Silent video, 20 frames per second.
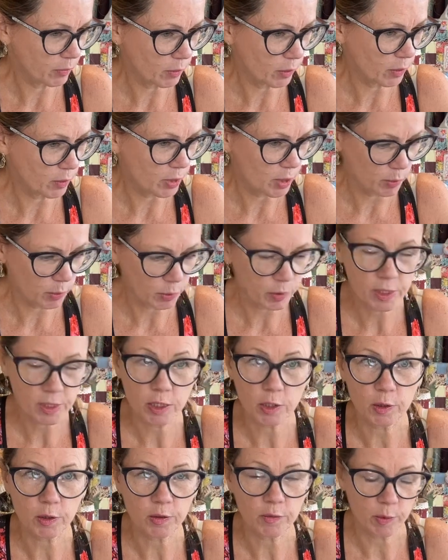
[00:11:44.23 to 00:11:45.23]
got a small
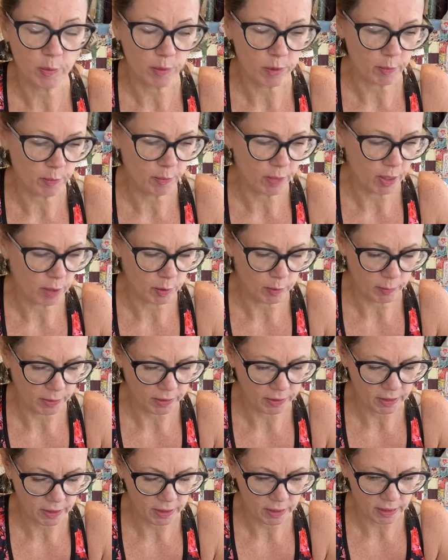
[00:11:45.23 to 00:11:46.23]
stock of them at the
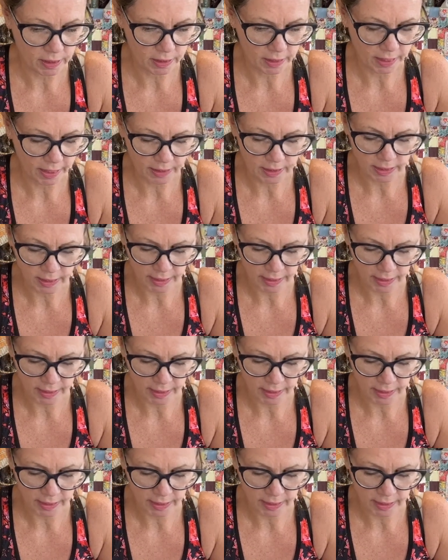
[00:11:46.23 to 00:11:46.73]
moment. Handy